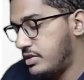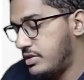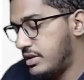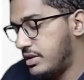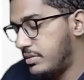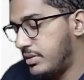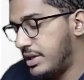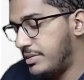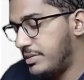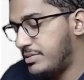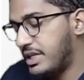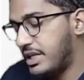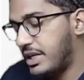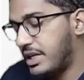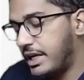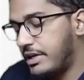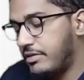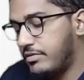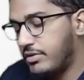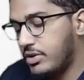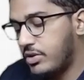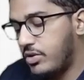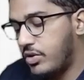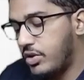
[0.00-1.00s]
Sometimes a
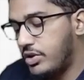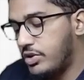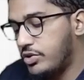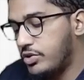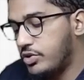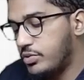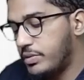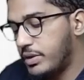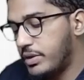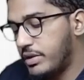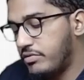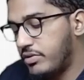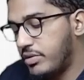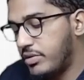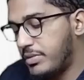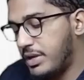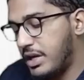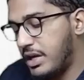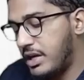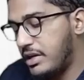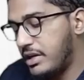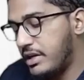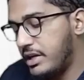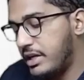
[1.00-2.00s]
client will call you to perform
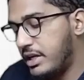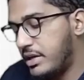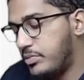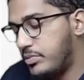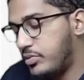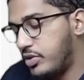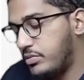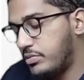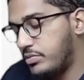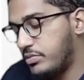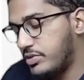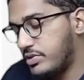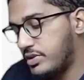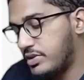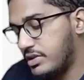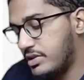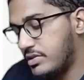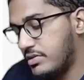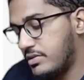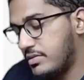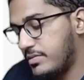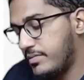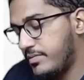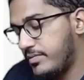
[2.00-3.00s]
agreed upon
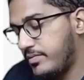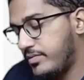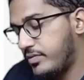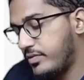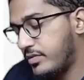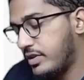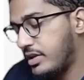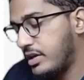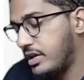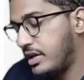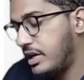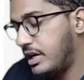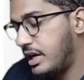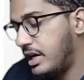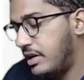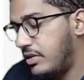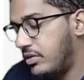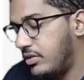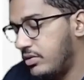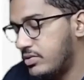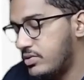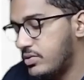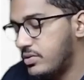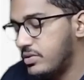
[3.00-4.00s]
procedures. And
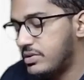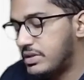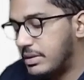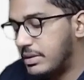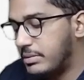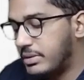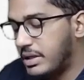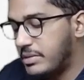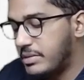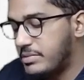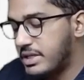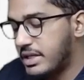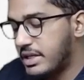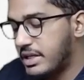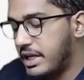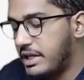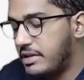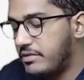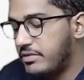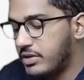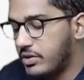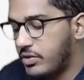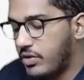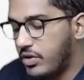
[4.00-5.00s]
also sometimes a
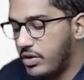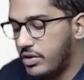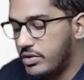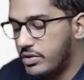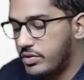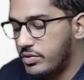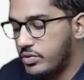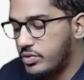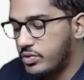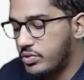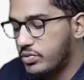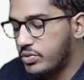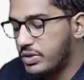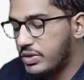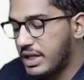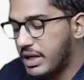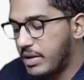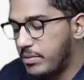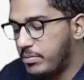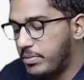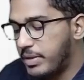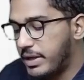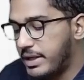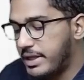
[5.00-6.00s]
client will call you to do the
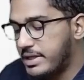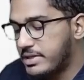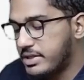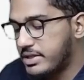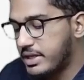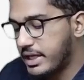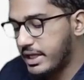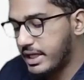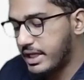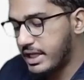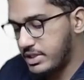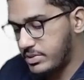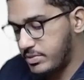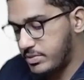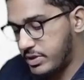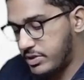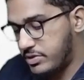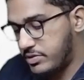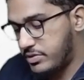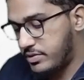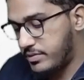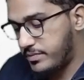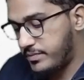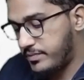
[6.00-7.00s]
compilation
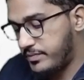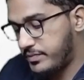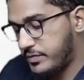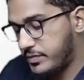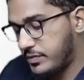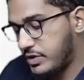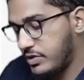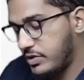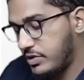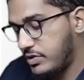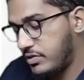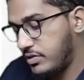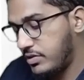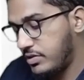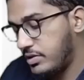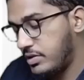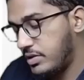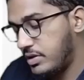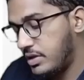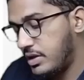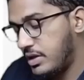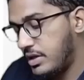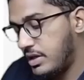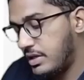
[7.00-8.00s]
engagements,
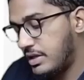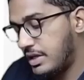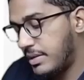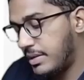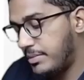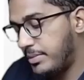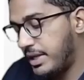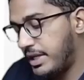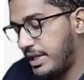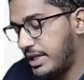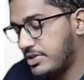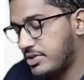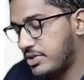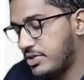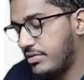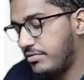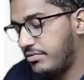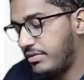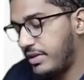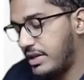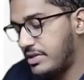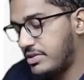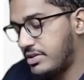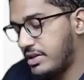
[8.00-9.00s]
compilation of
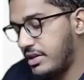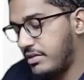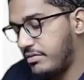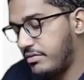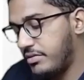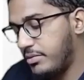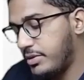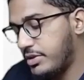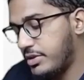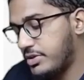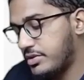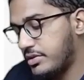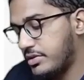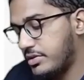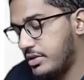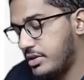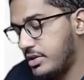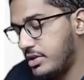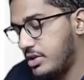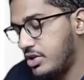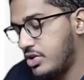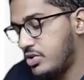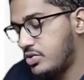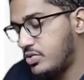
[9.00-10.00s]
financial information.
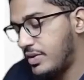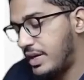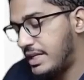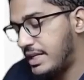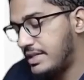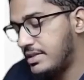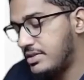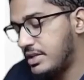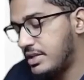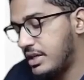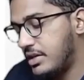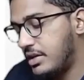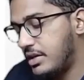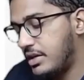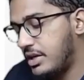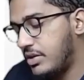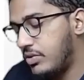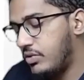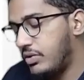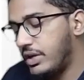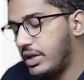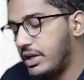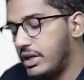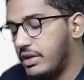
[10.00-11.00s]
So as a chartered
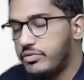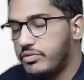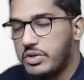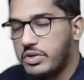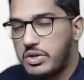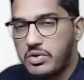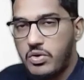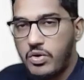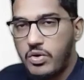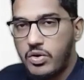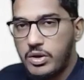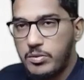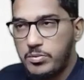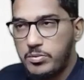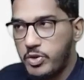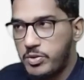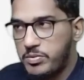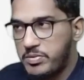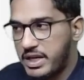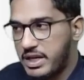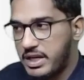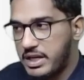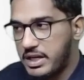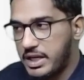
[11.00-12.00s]
accountant, if you are called
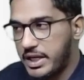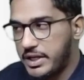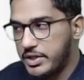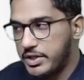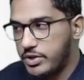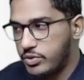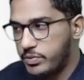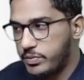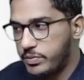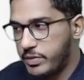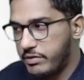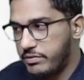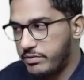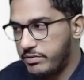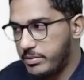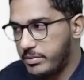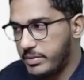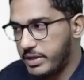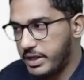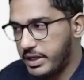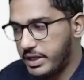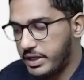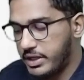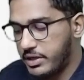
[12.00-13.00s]
upon by client to perform
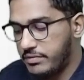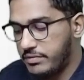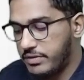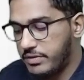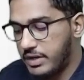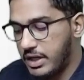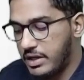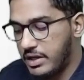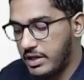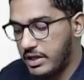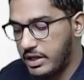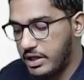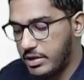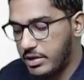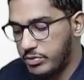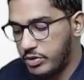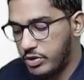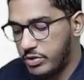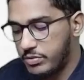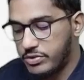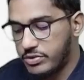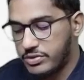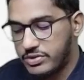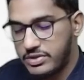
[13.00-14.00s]
any of agreed
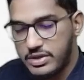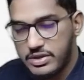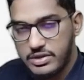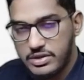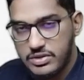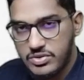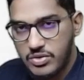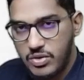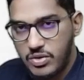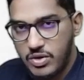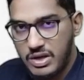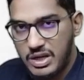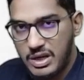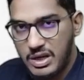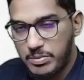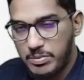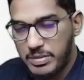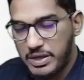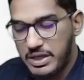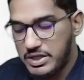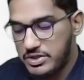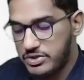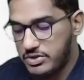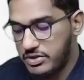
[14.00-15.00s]
upon procedures or
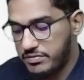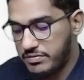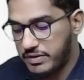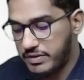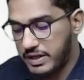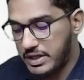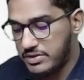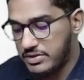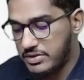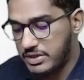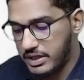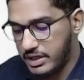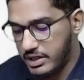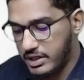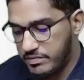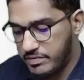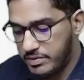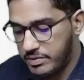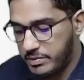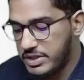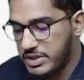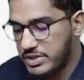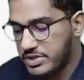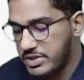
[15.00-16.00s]
compilation of financial
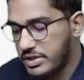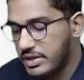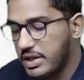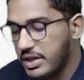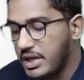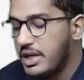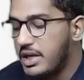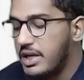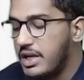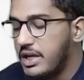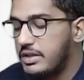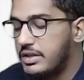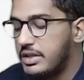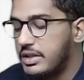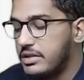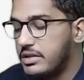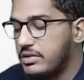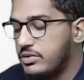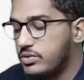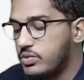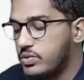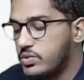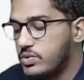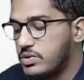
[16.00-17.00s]
information,
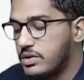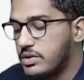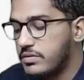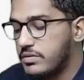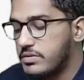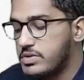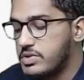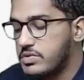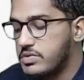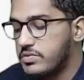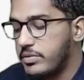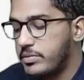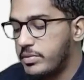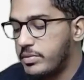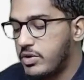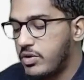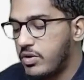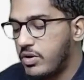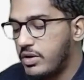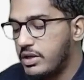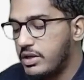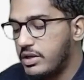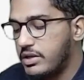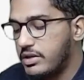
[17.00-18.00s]
then those services will be
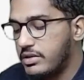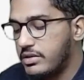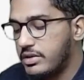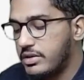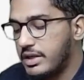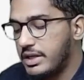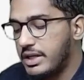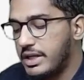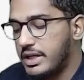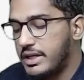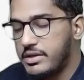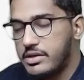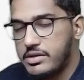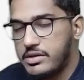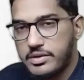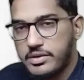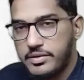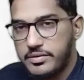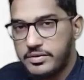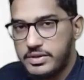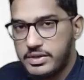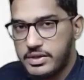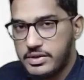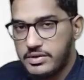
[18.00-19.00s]
called under related
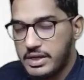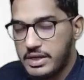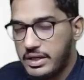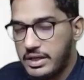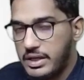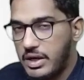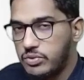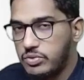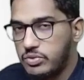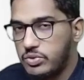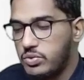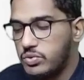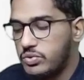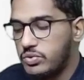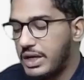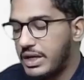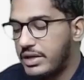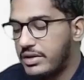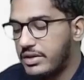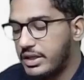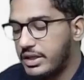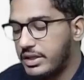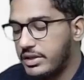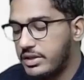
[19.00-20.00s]
services. And how to do
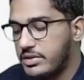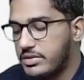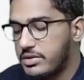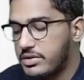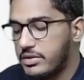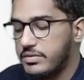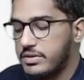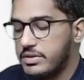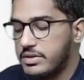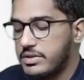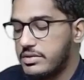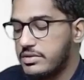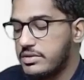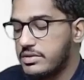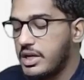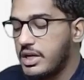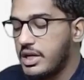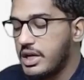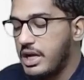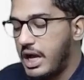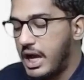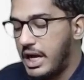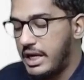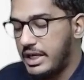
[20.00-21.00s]
that related services?
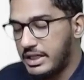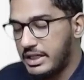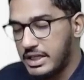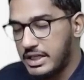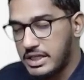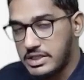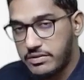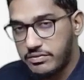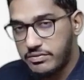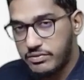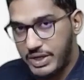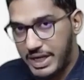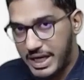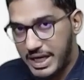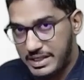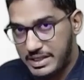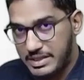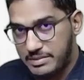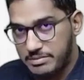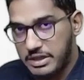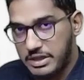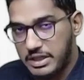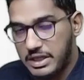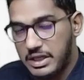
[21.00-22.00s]
And in case if you
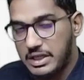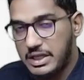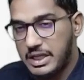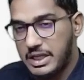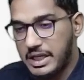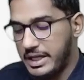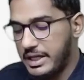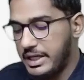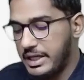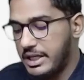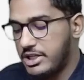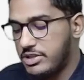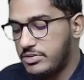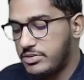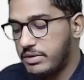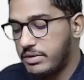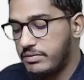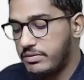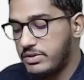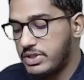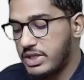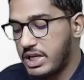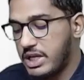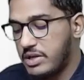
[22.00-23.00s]
accepted any engagement
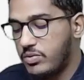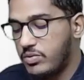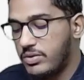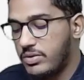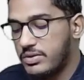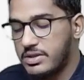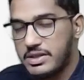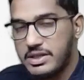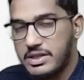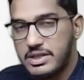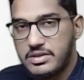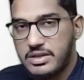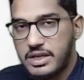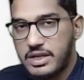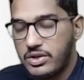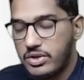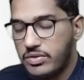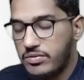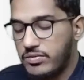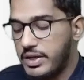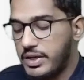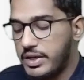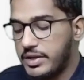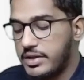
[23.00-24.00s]
which involves these kind
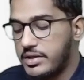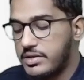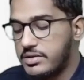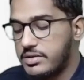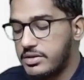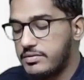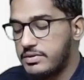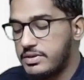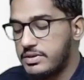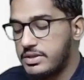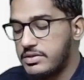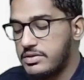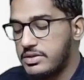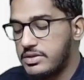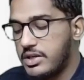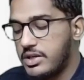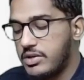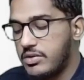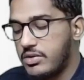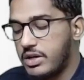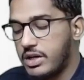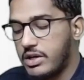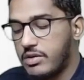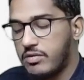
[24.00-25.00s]
of related services, then
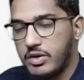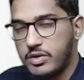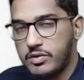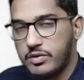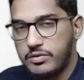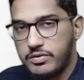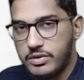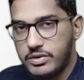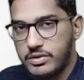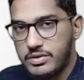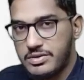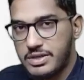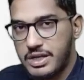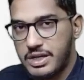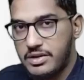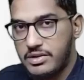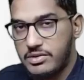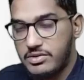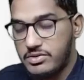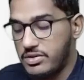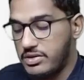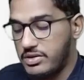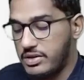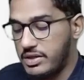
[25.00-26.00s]
you are required to follow
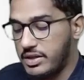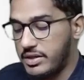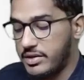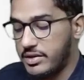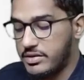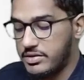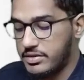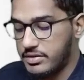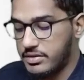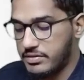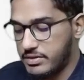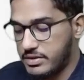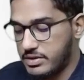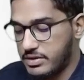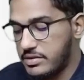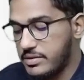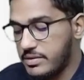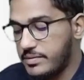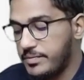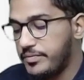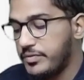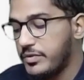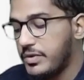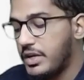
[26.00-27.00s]
standards on related
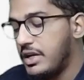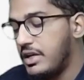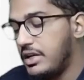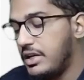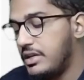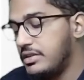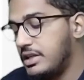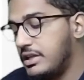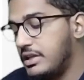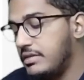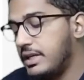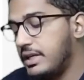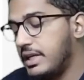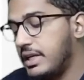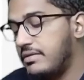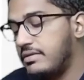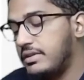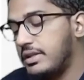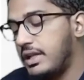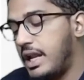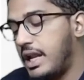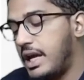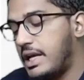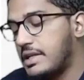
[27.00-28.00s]
services. Then we
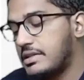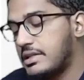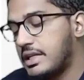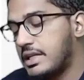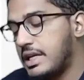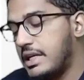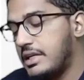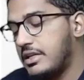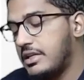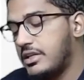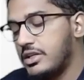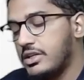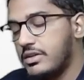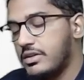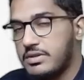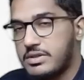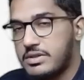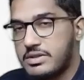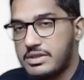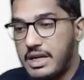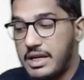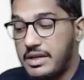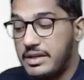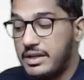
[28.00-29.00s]
have the last category of the
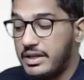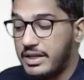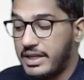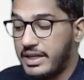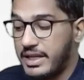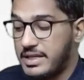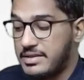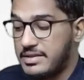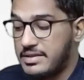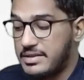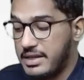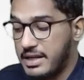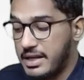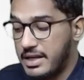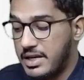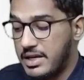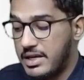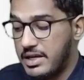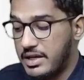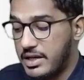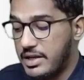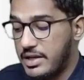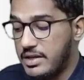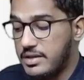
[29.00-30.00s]
standard,
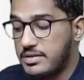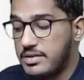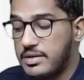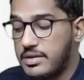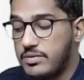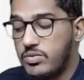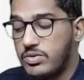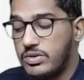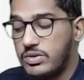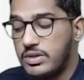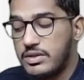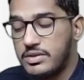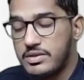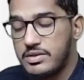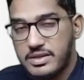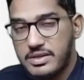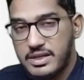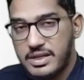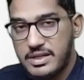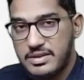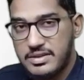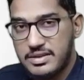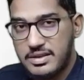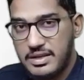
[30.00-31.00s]
SAE. Sir, what are this
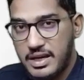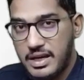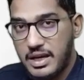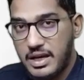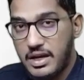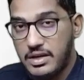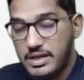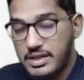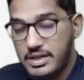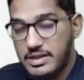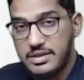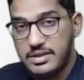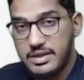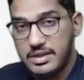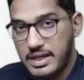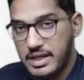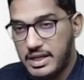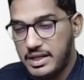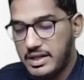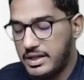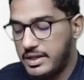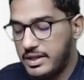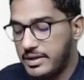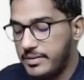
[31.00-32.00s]

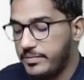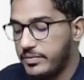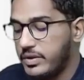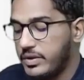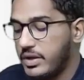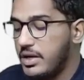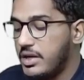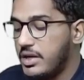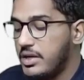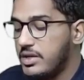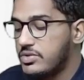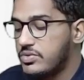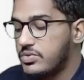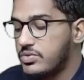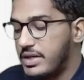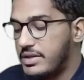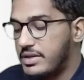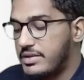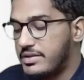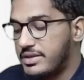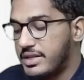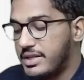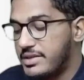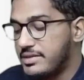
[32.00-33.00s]
SAE? So
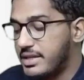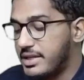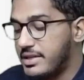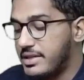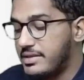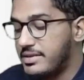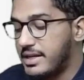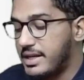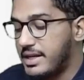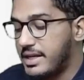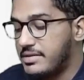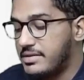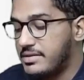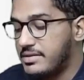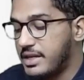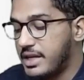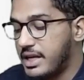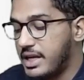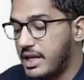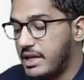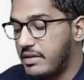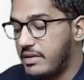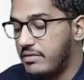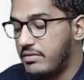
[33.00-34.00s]
ICAI says
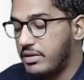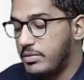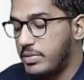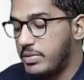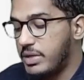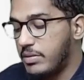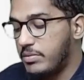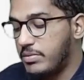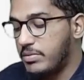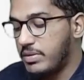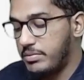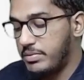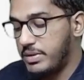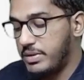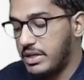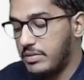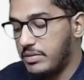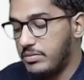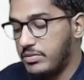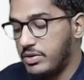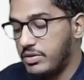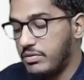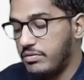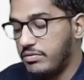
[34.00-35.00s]
SAE will become
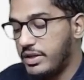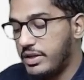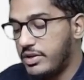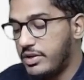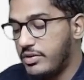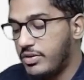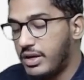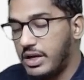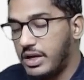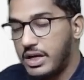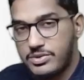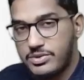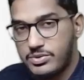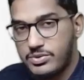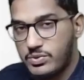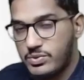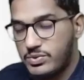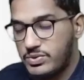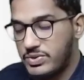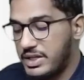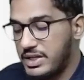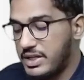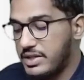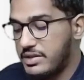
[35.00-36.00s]
applicable when you are
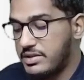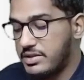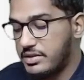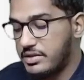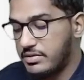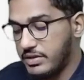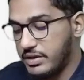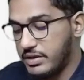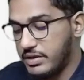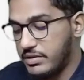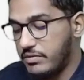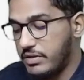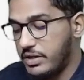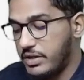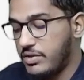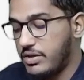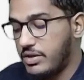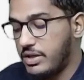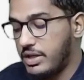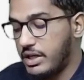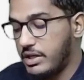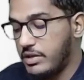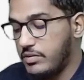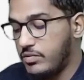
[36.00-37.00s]
associated with, when you
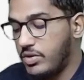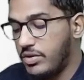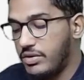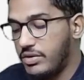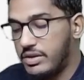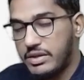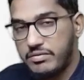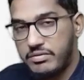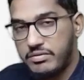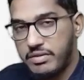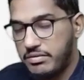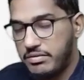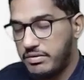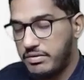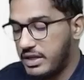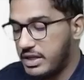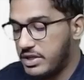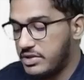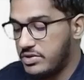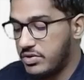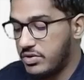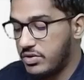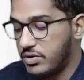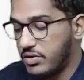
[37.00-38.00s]
are involved in
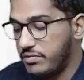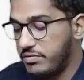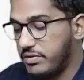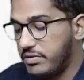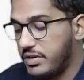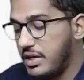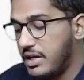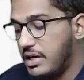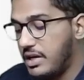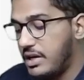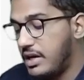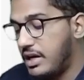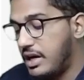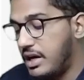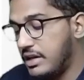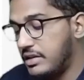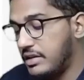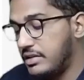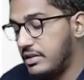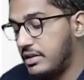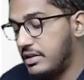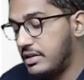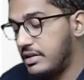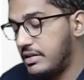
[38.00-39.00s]
verification of
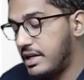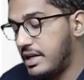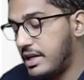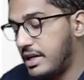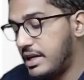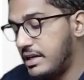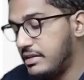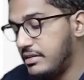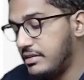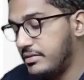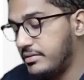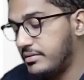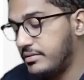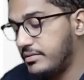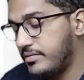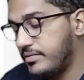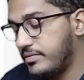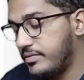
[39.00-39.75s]
other than